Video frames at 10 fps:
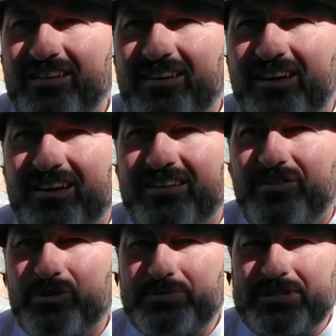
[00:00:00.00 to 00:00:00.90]
the
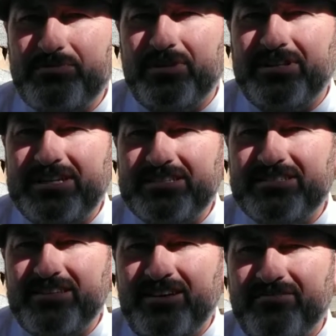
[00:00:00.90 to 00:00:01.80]

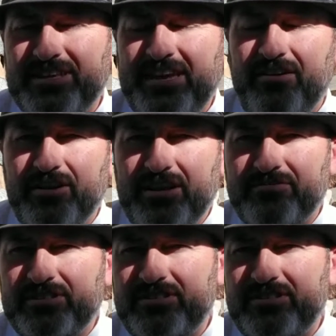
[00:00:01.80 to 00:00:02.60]
responsibilities of the caregiver,